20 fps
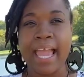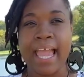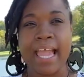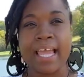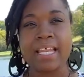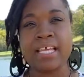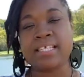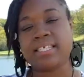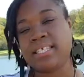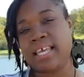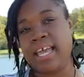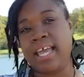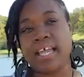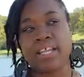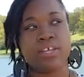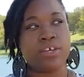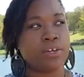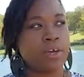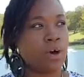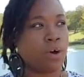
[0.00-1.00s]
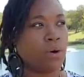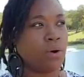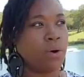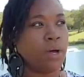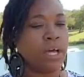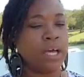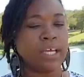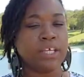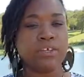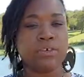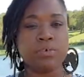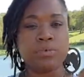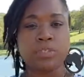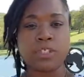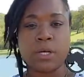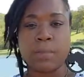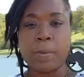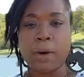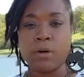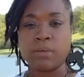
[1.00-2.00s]
and it said, you're
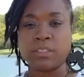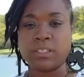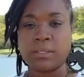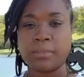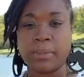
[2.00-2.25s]
supposed